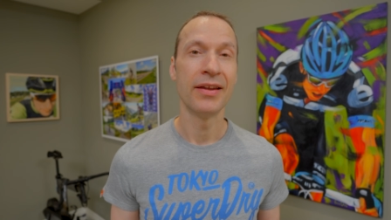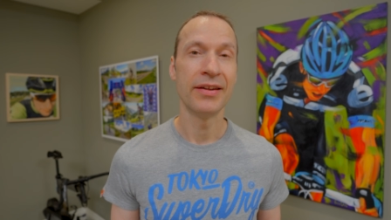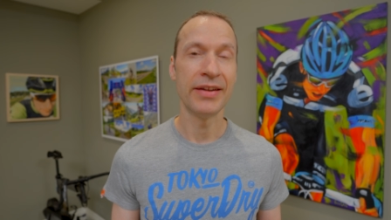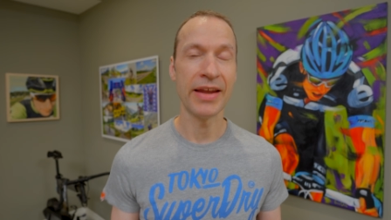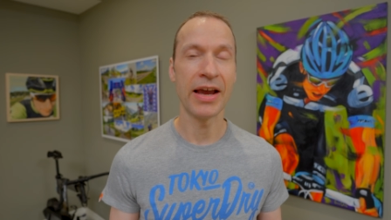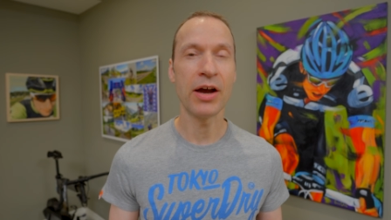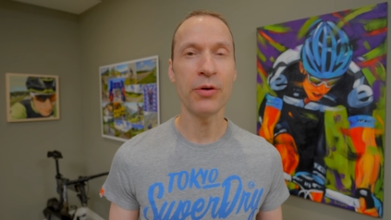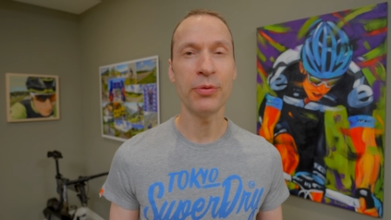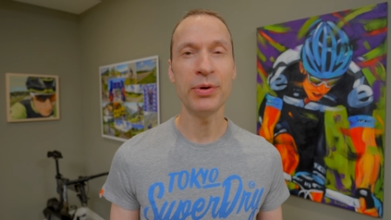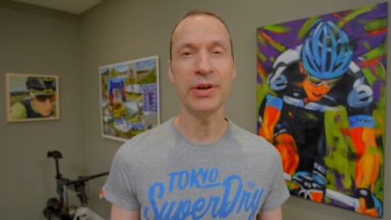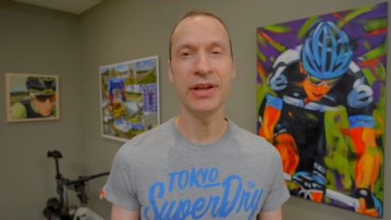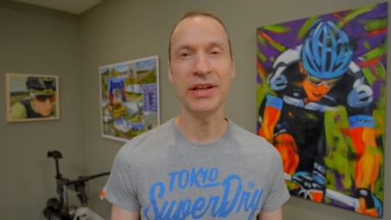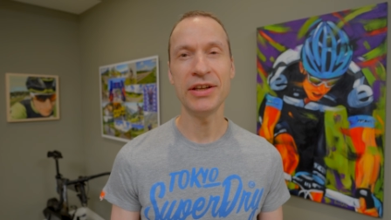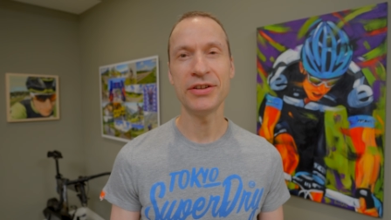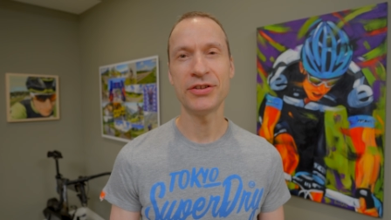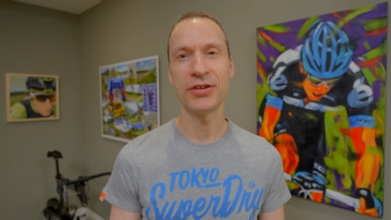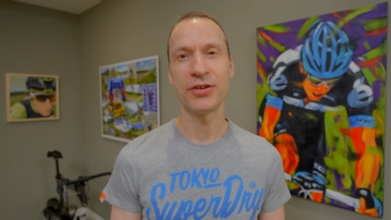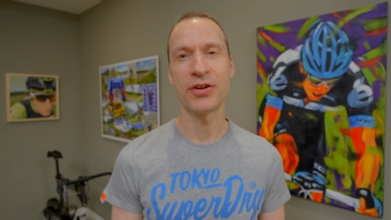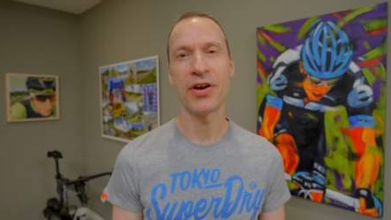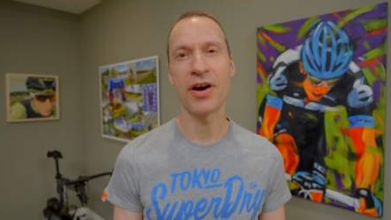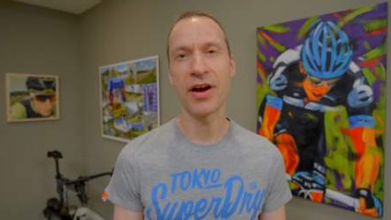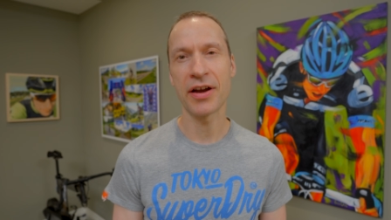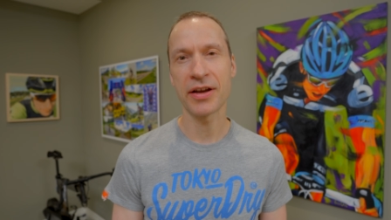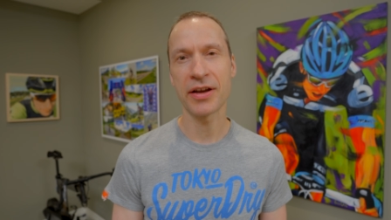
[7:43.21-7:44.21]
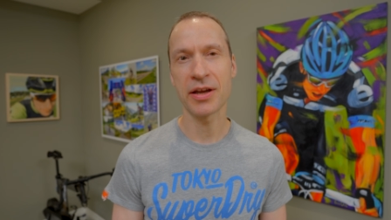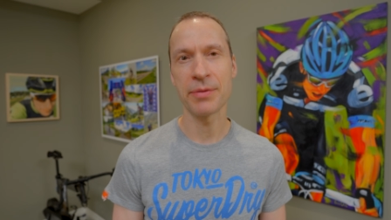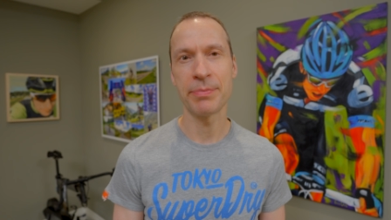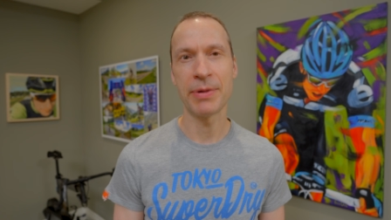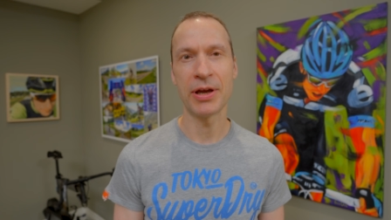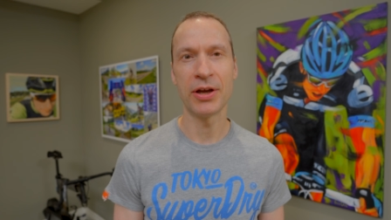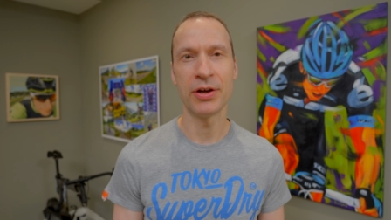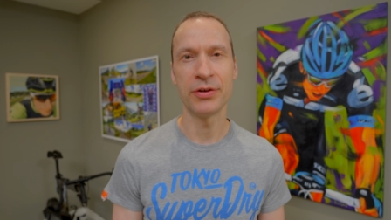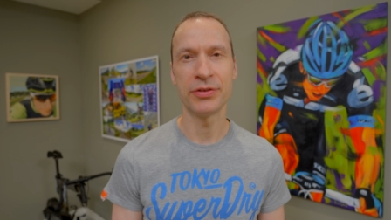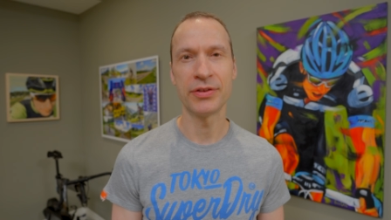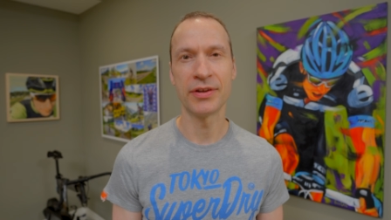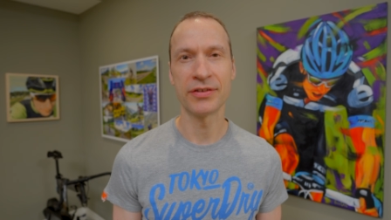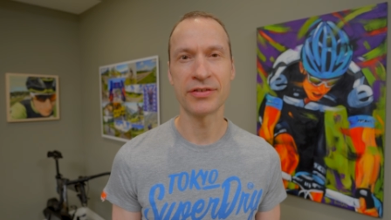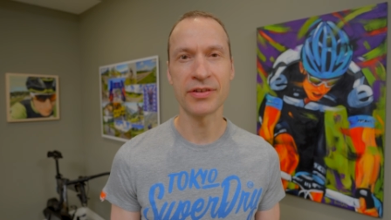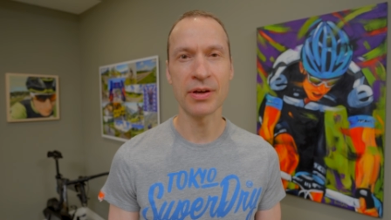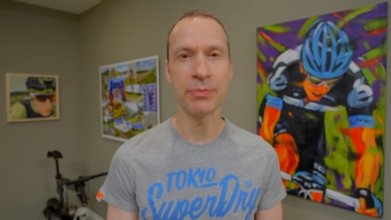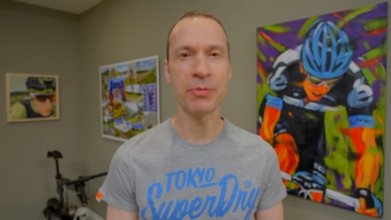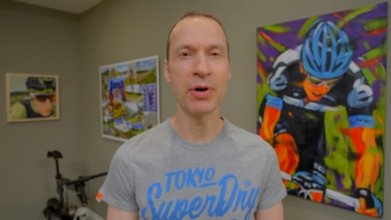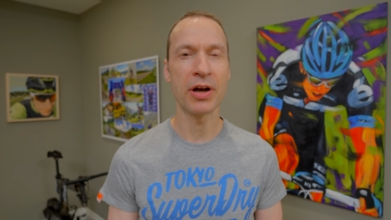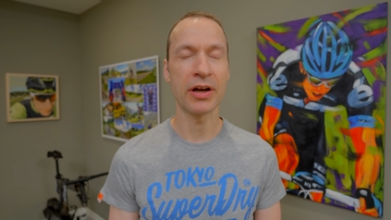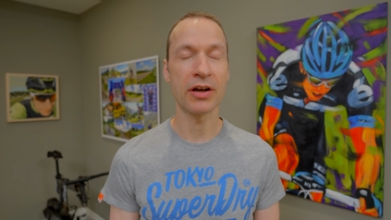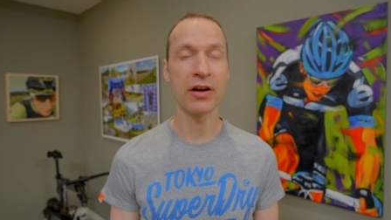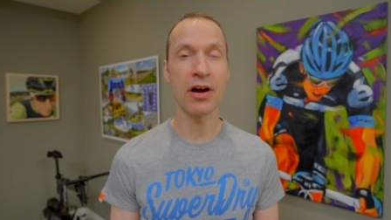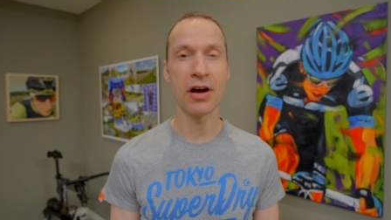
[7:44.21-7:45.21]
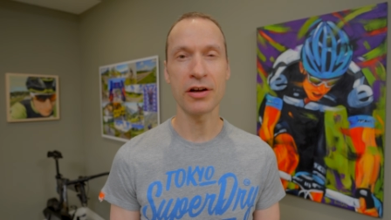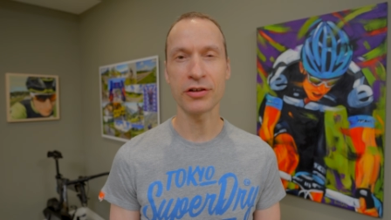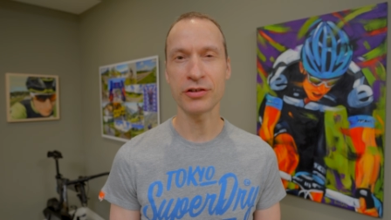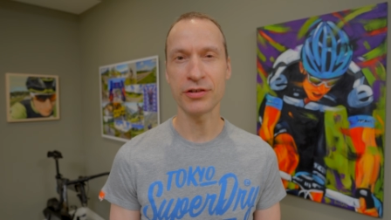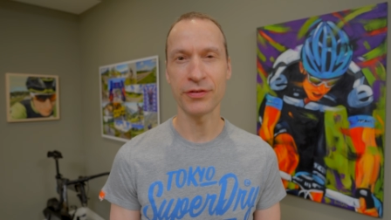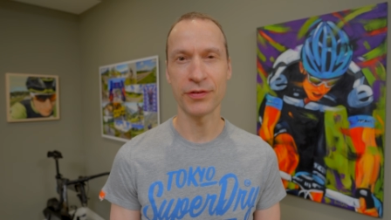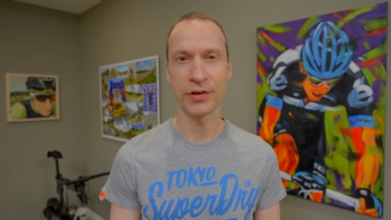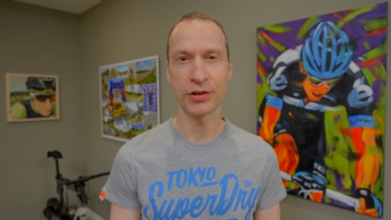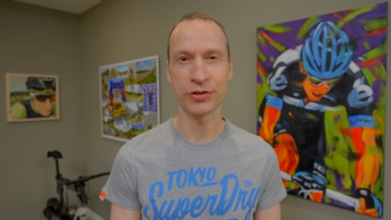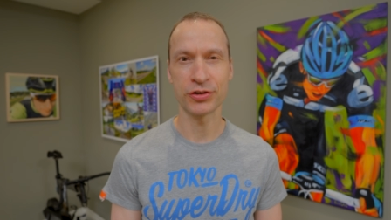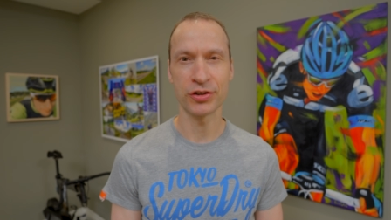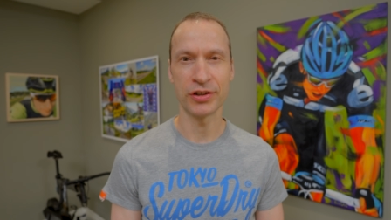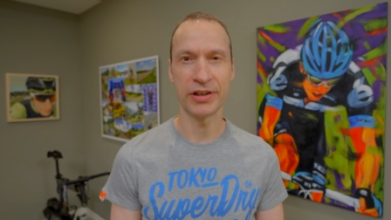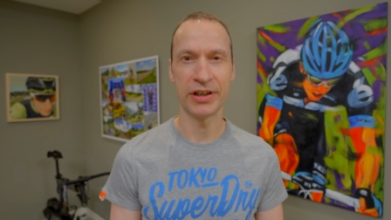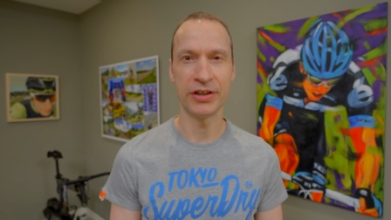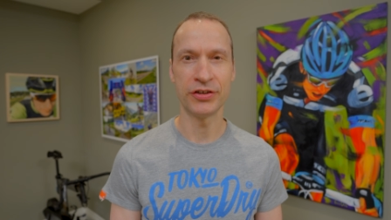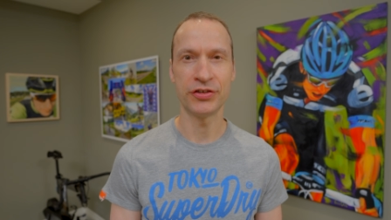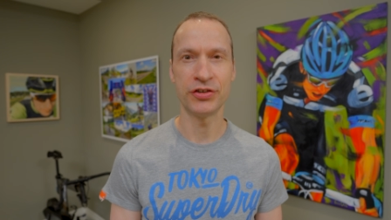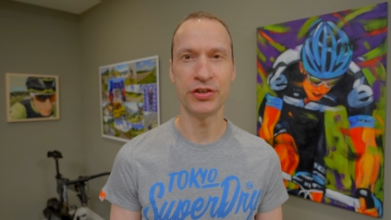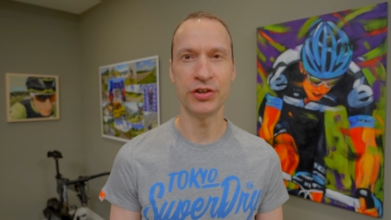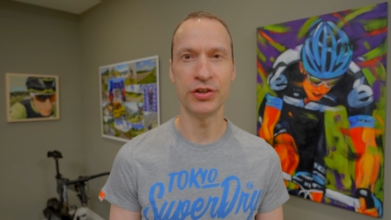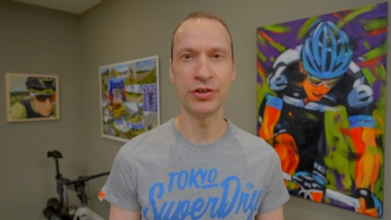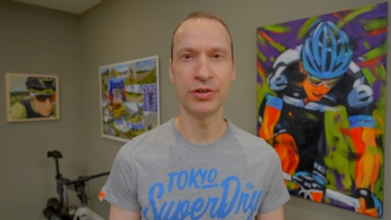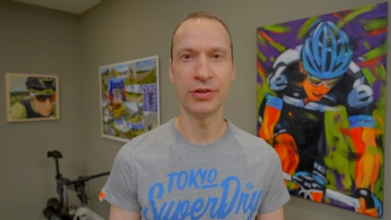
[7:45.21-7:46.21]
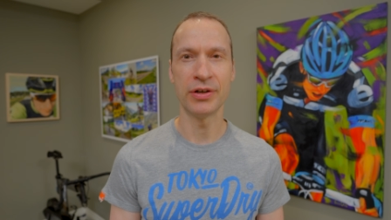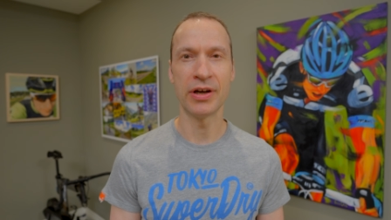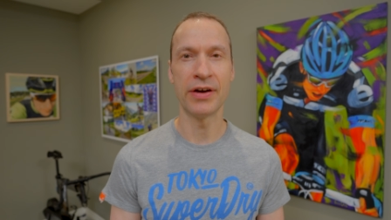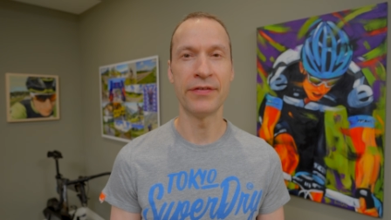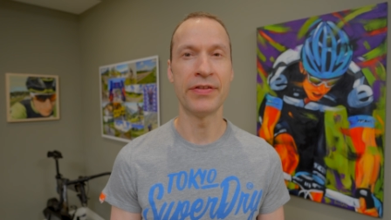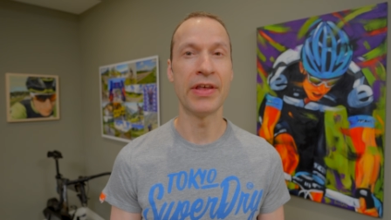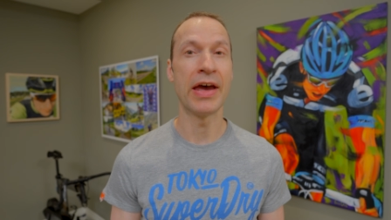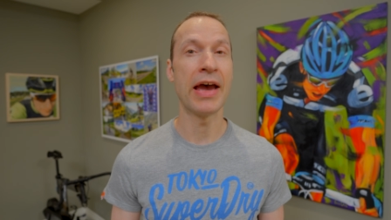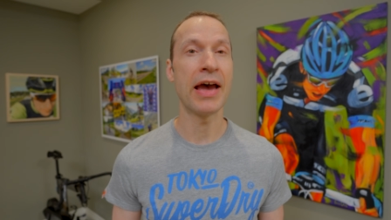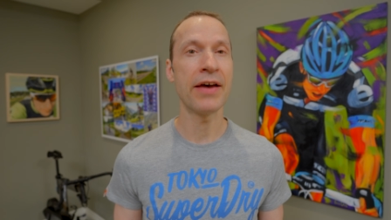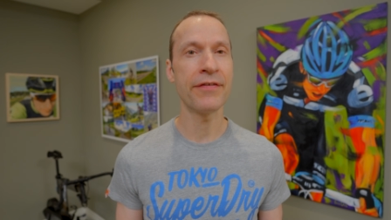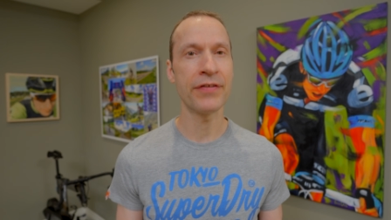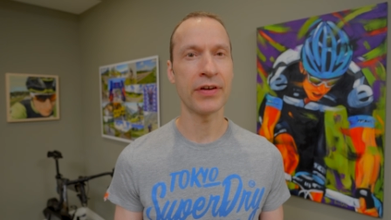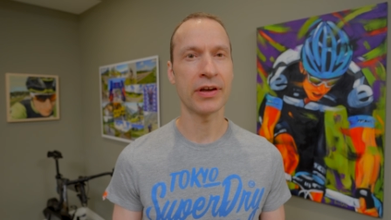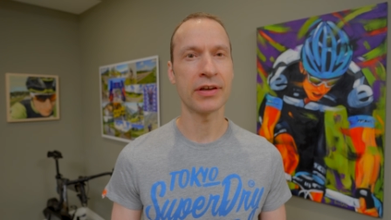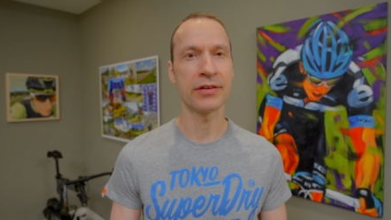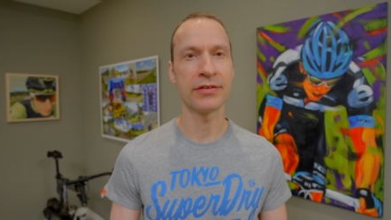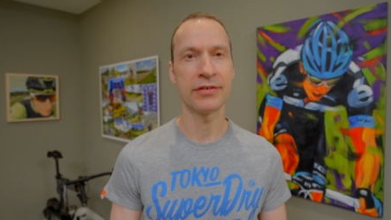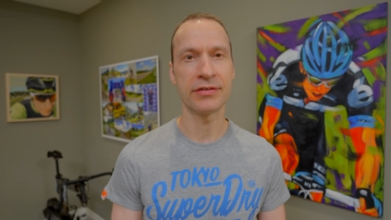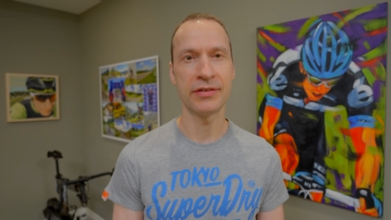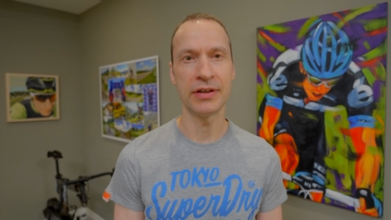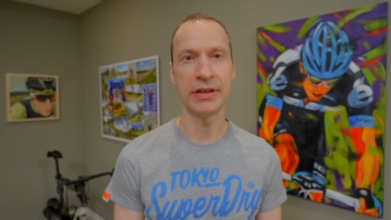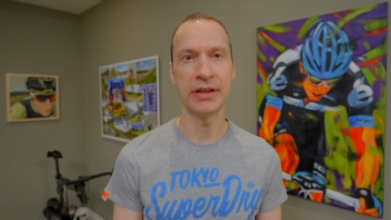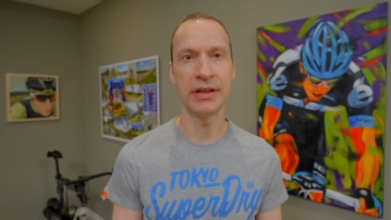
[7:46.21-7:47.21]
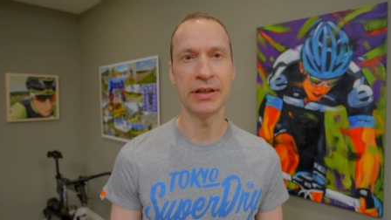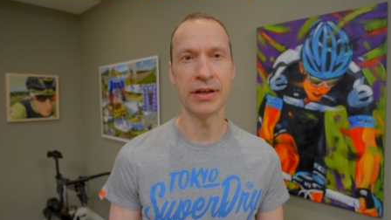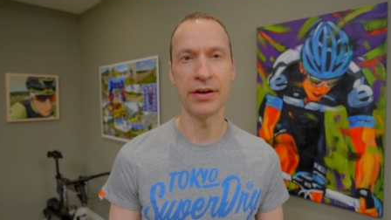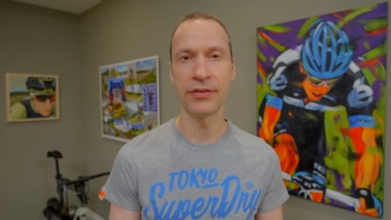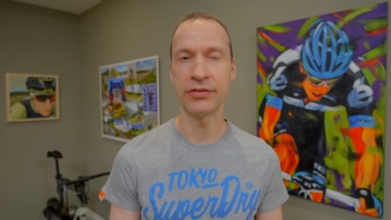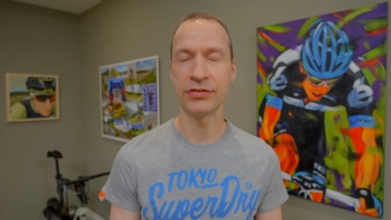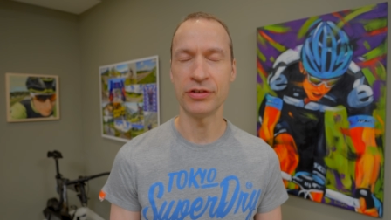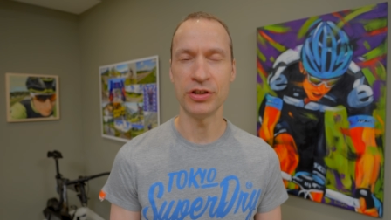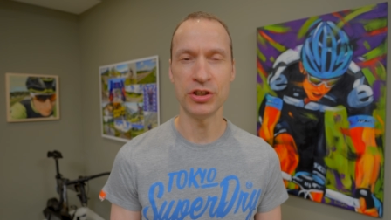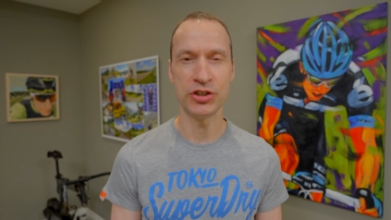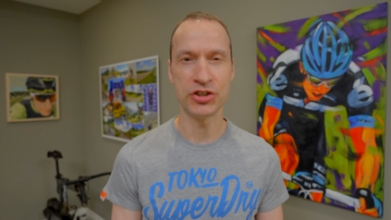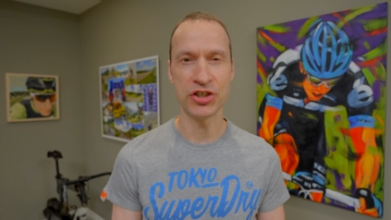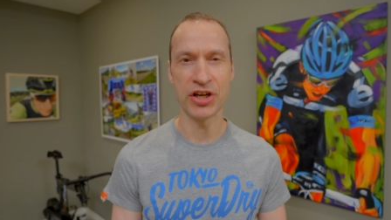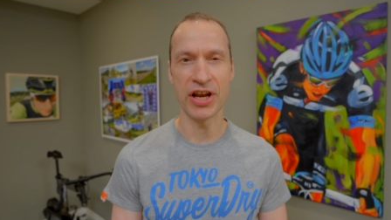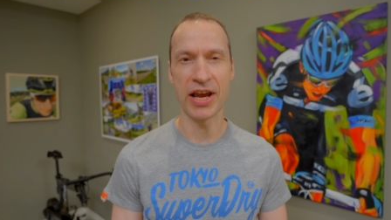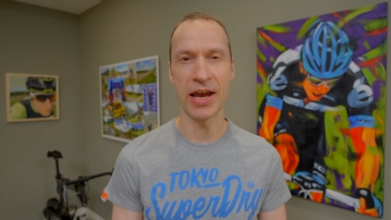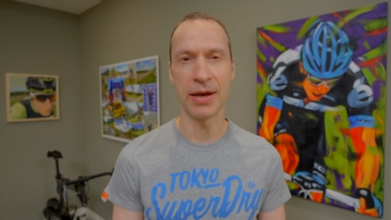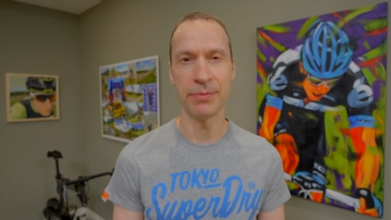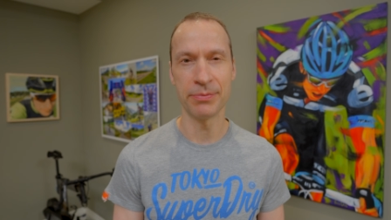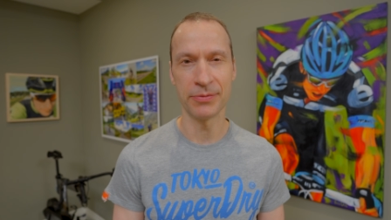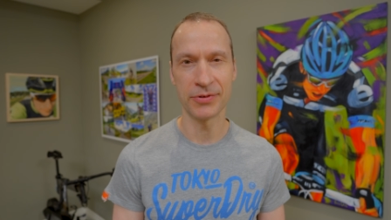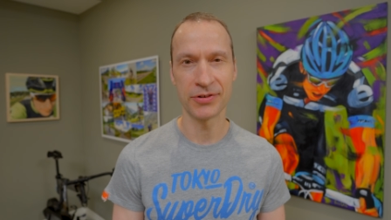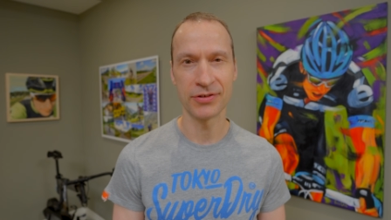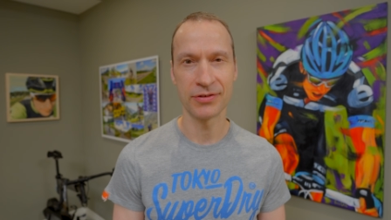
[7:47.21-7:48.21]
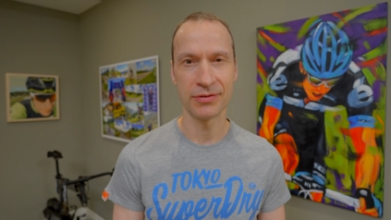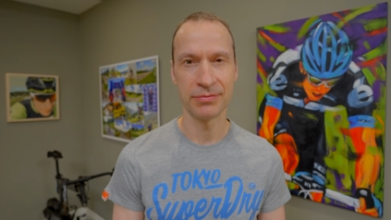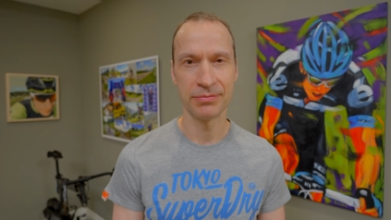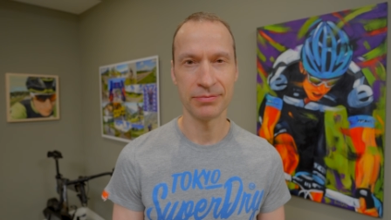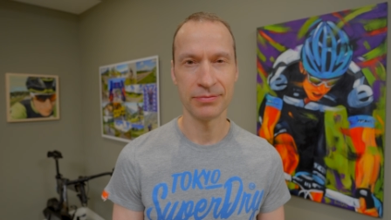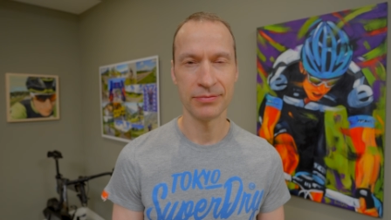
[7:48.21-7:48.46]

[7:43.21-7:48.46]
Now we need to talk about the somewhat controversial issue of the efficacy of CGMs.